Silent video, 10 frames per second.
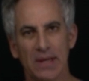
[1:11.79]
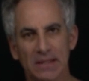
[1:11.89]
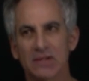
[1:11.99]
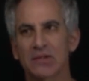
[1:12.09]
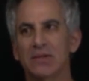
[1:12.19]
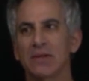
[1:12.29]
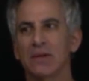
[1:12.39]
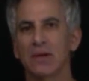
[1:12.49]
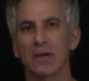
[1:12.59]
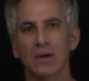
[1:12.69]
It's
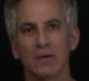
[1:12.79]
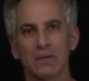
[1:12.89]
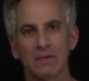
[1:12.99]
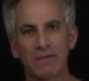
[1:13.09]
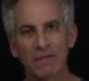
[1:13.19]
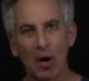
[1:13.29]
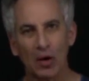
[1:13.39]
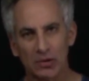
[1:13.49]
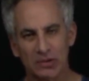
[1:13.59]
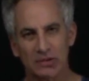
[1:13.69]

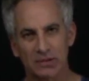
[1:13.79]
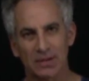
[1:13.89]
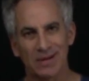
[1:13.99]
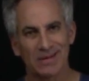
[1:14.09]
false.